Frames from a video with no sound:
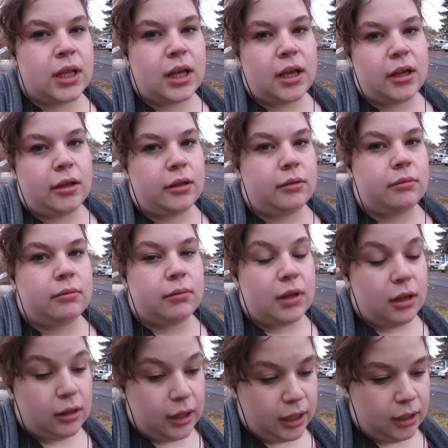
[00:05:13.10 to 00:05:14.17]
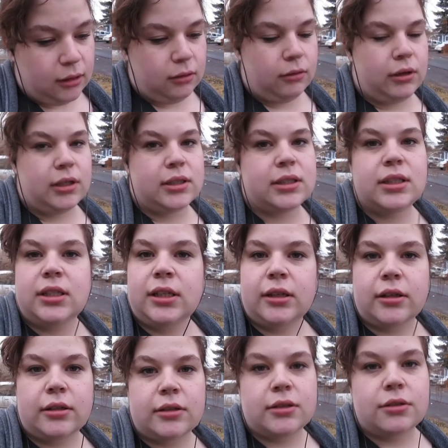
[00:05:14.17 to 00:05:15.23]
And the landlord's
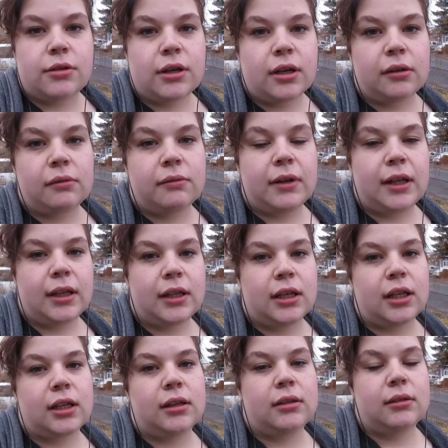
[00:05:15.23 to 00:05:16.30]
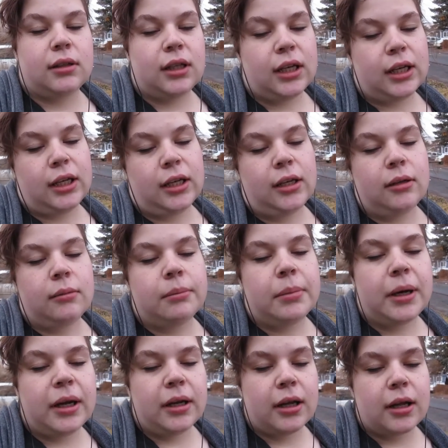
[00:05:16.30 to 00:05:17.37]
here, so I can finally get get in.
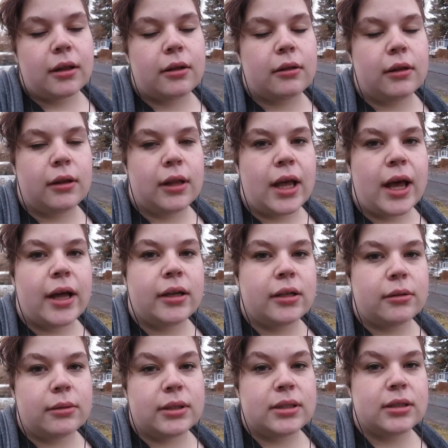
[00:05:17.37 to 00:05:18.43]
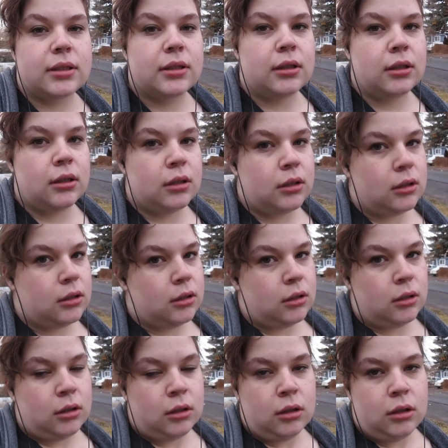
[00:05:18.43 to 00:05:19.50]
But other than that, it was,
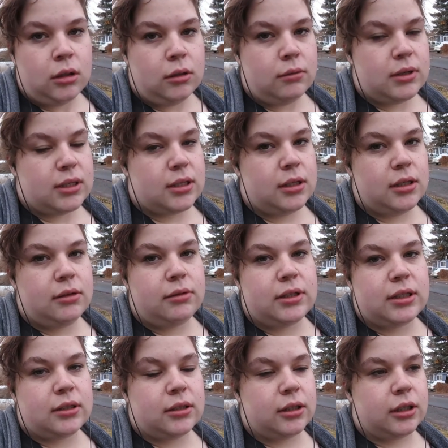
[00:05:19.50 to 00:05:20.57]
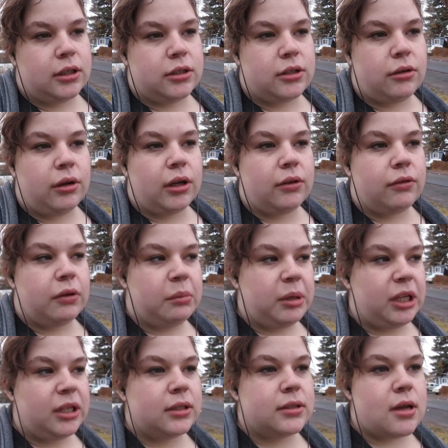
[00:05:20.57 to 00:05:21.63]
it wasn't, it wasn't looking so good for
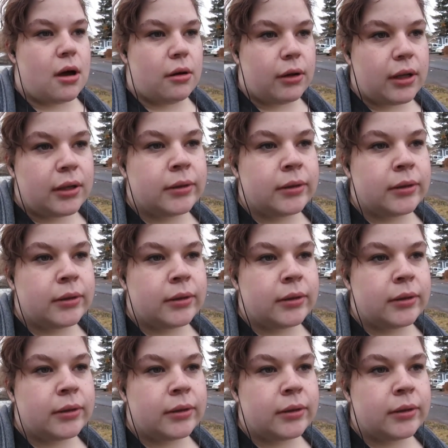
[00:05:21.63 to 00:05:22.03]
me. So,